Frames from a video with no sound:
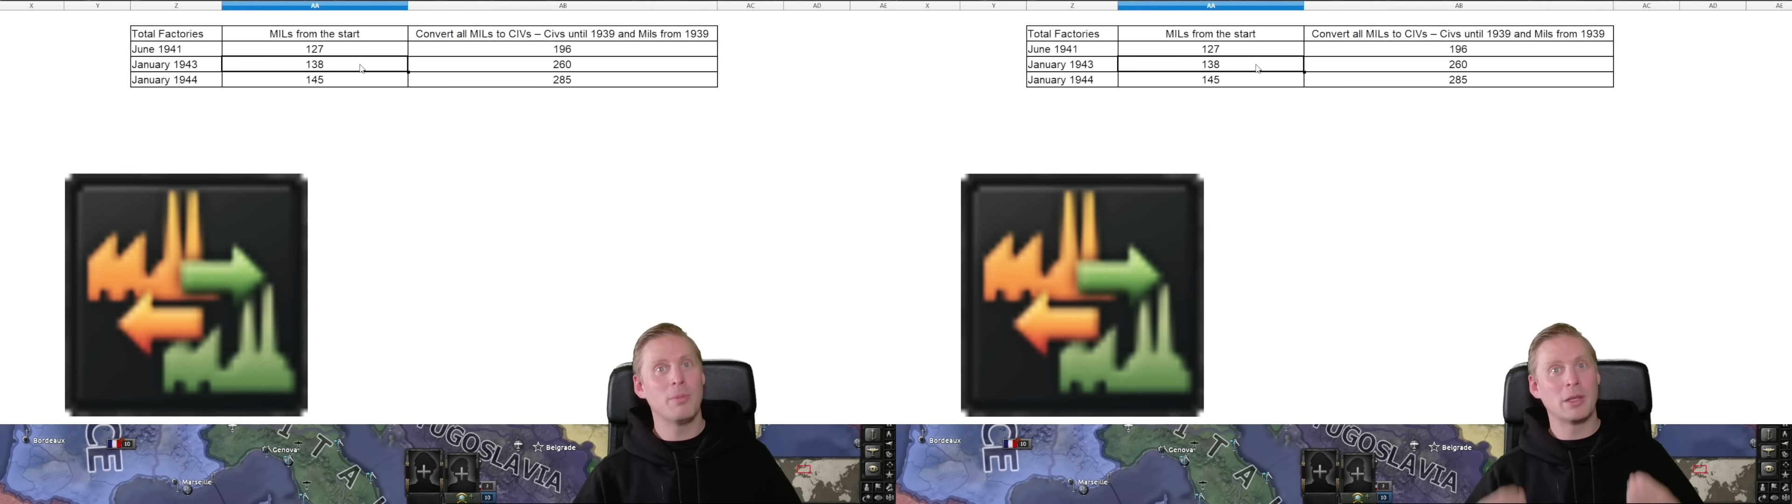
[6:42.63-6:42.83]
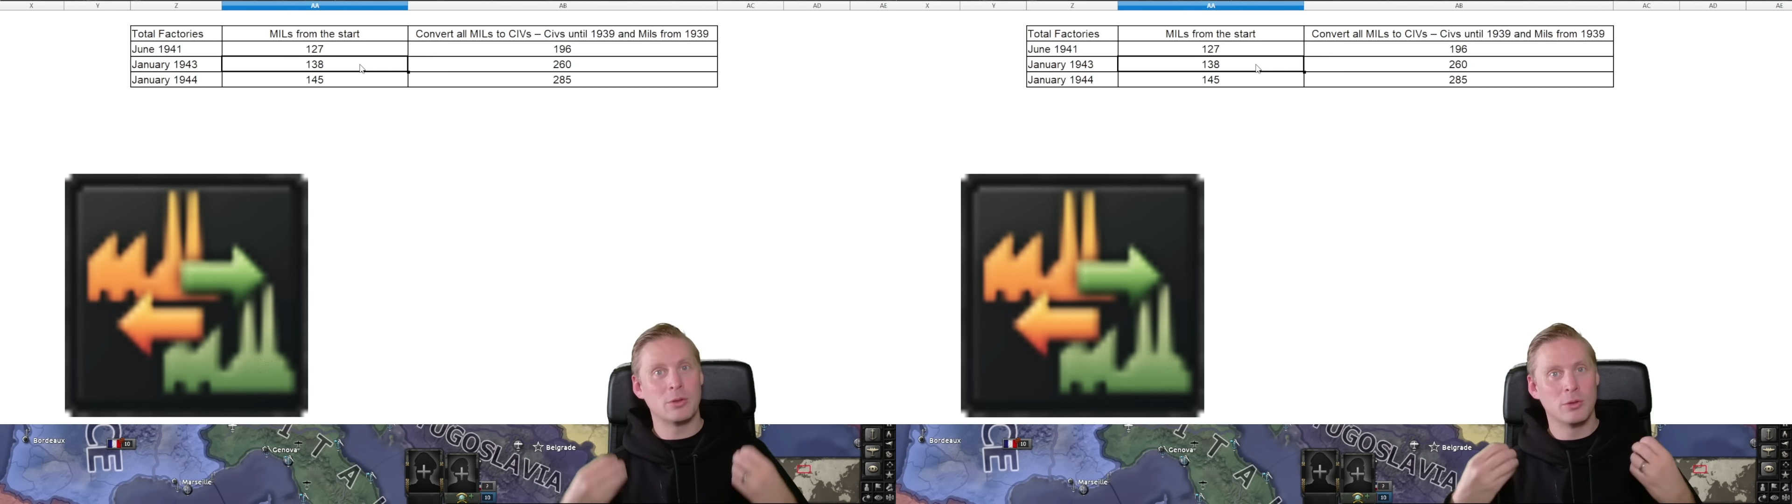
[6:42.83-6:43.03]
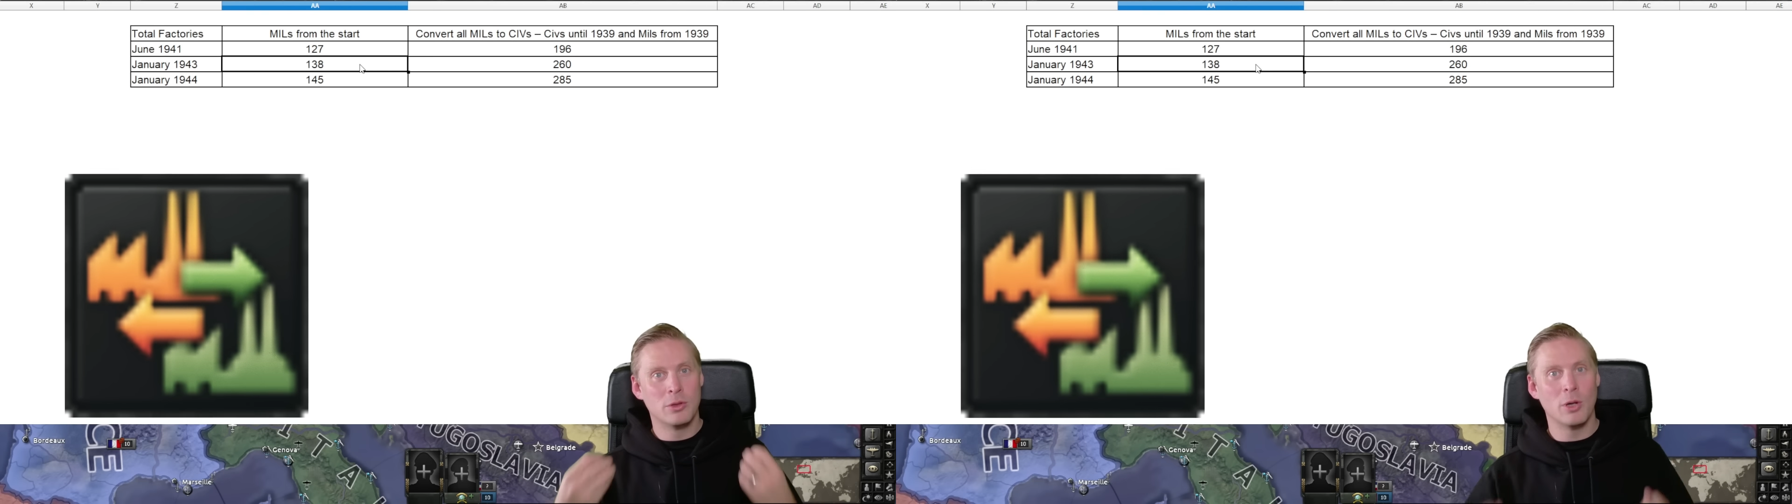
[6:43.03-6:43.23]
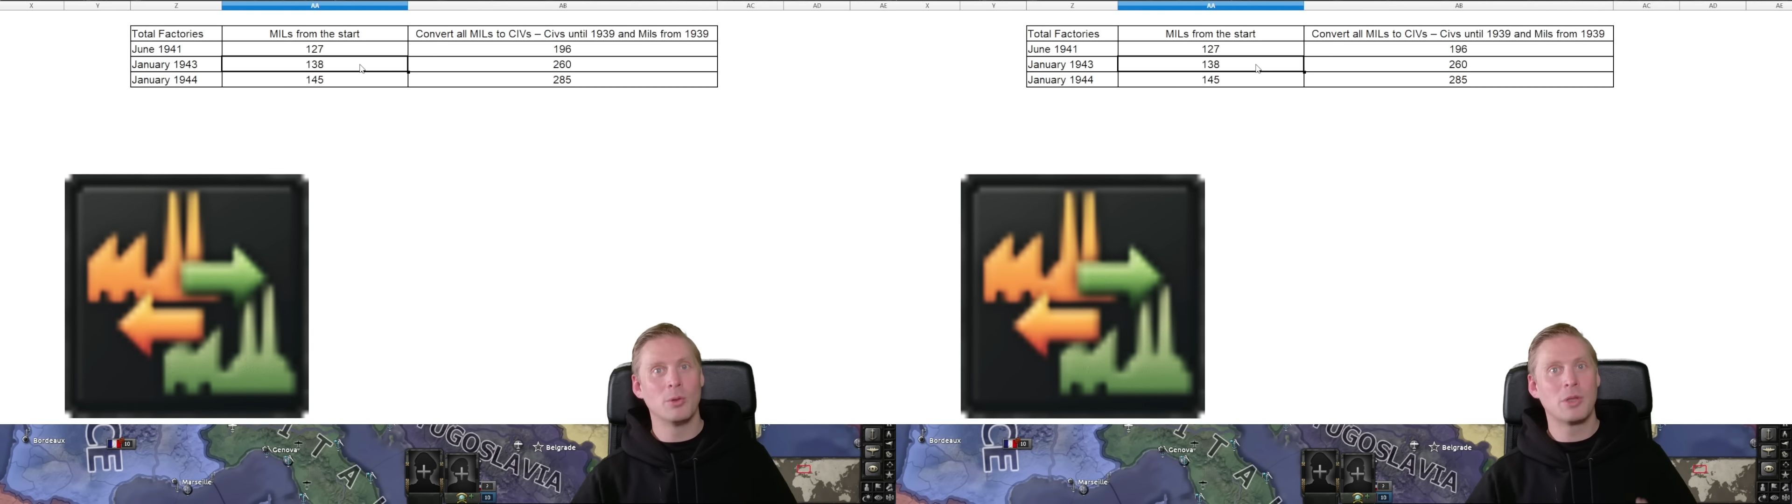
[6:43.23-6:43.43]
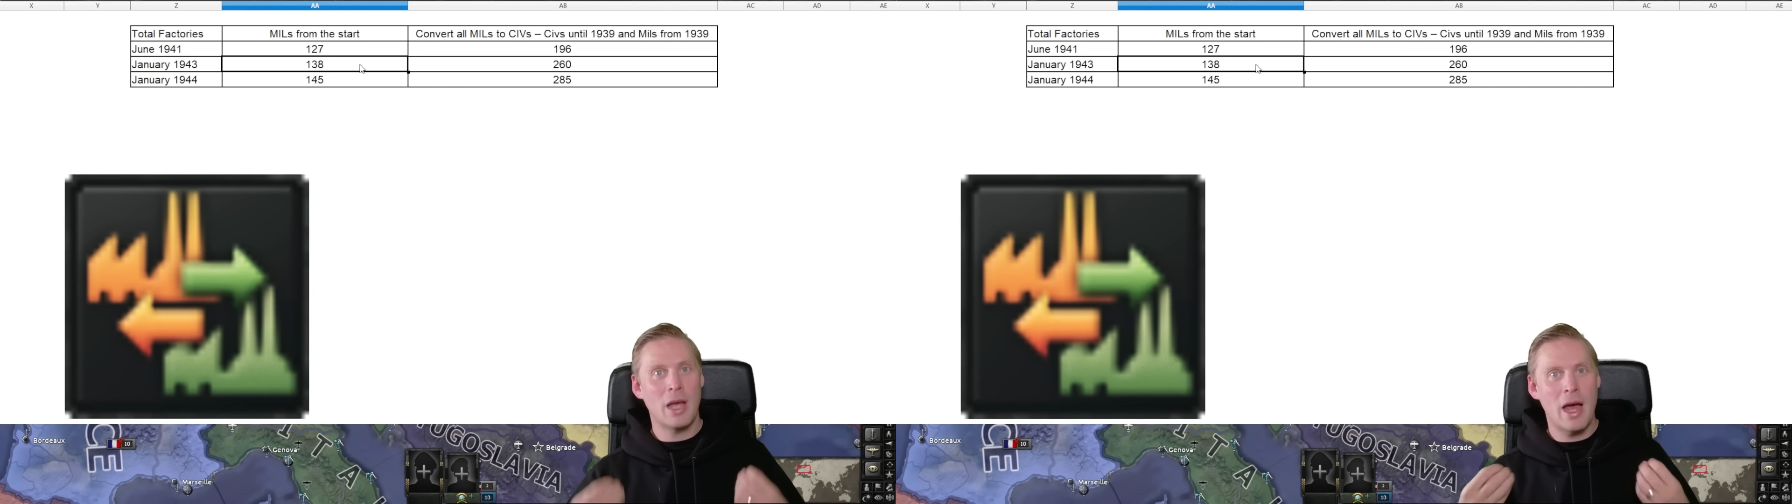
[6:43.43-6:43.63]
but you
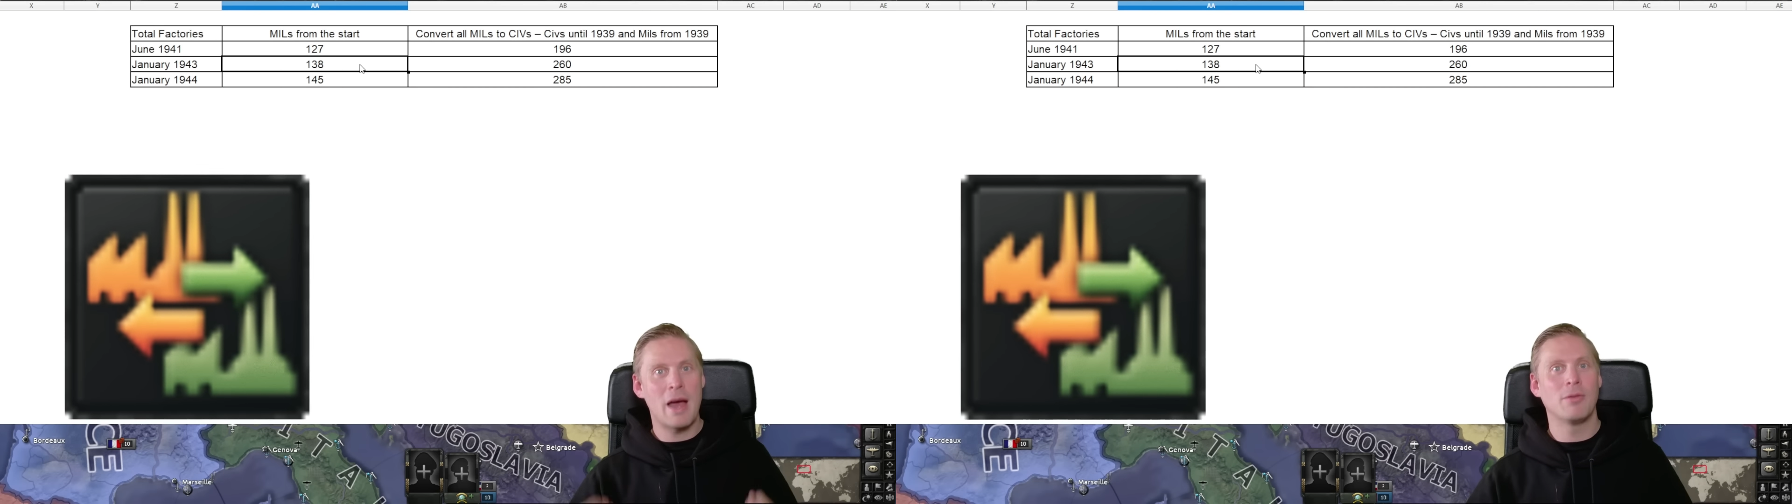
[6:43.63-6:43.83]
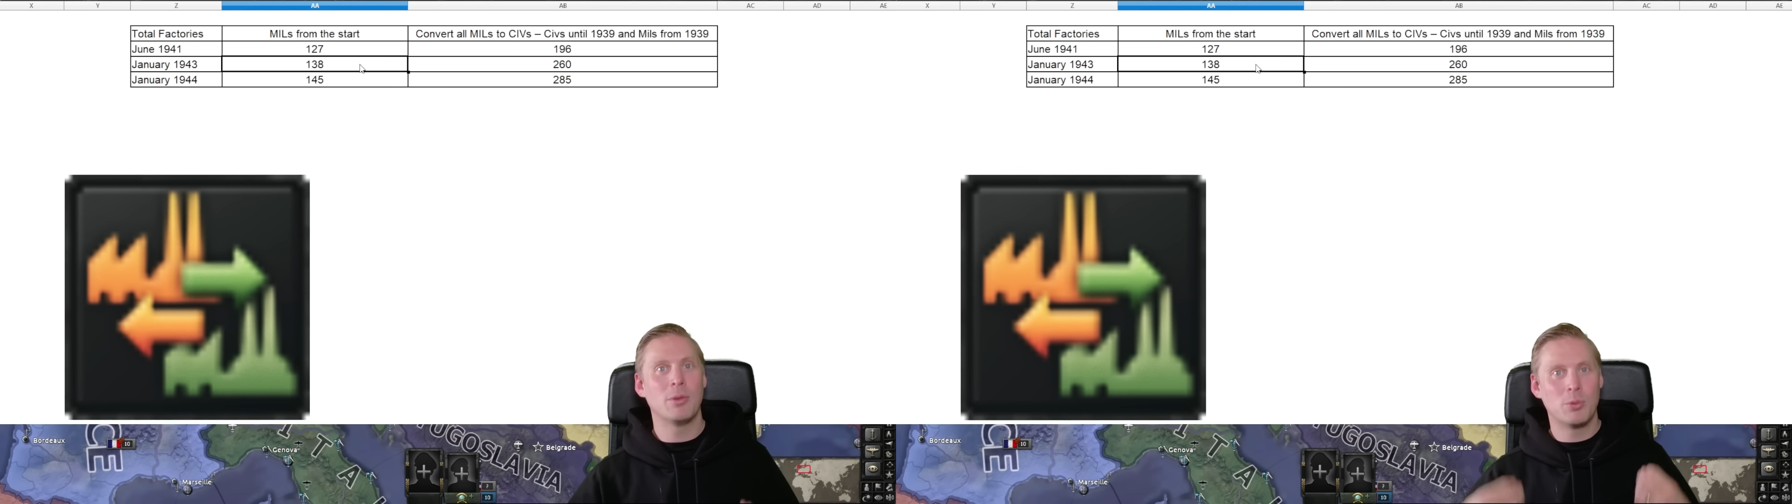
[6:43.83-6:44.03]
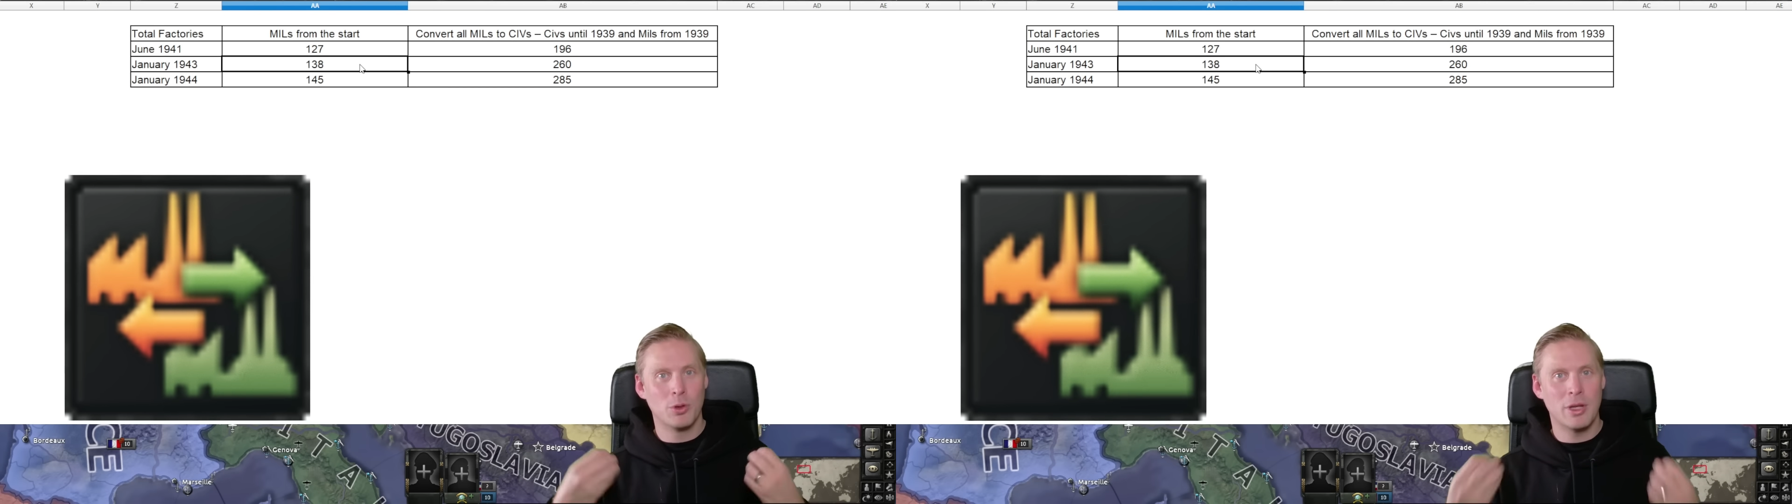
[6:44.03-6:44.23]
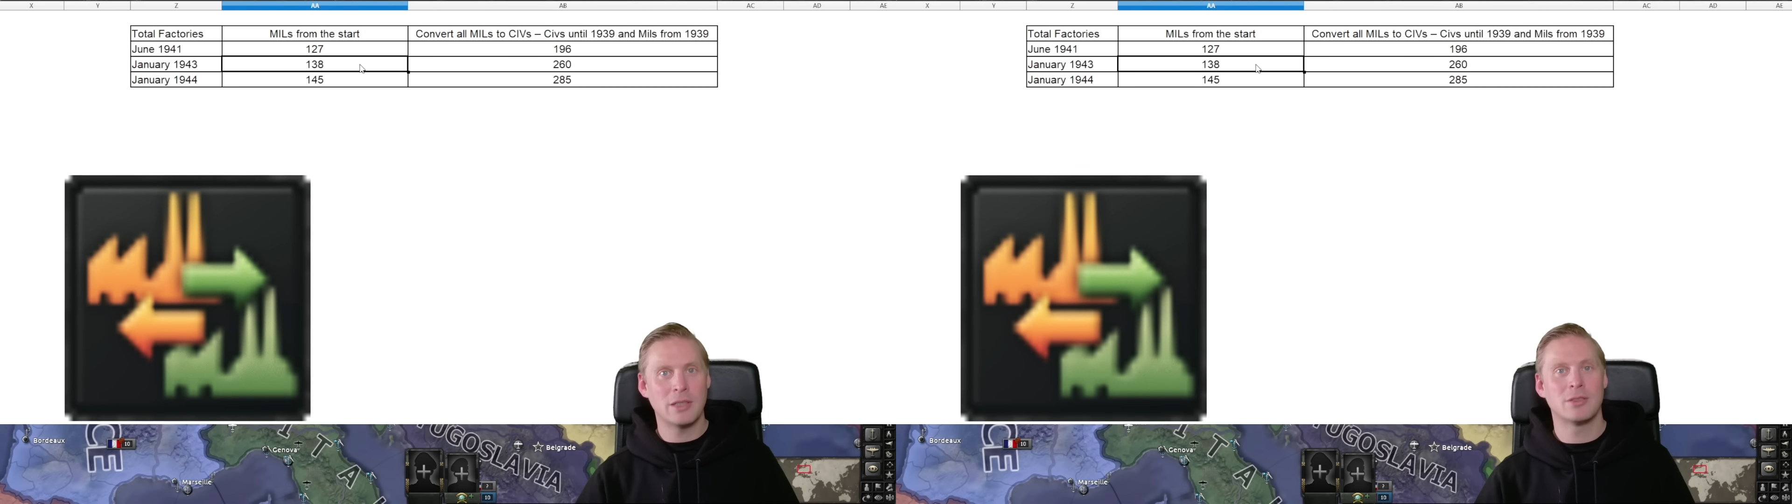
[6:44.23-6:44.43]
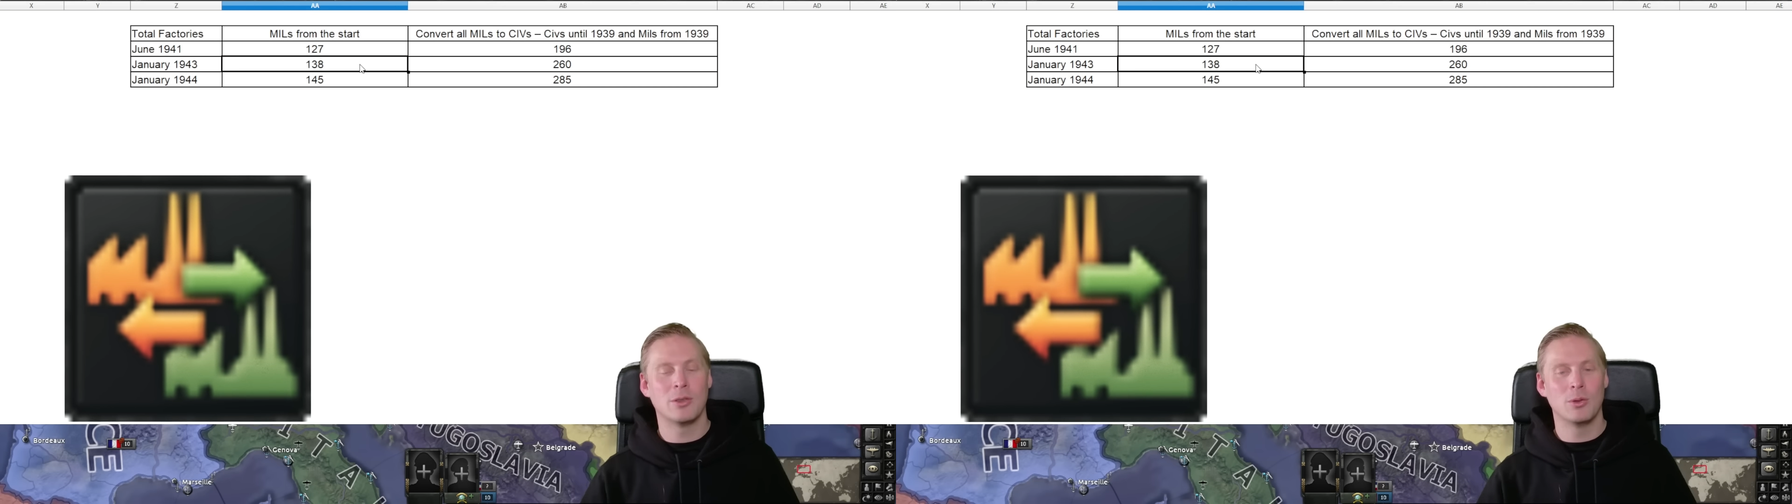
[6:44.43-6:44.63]
don't have the production.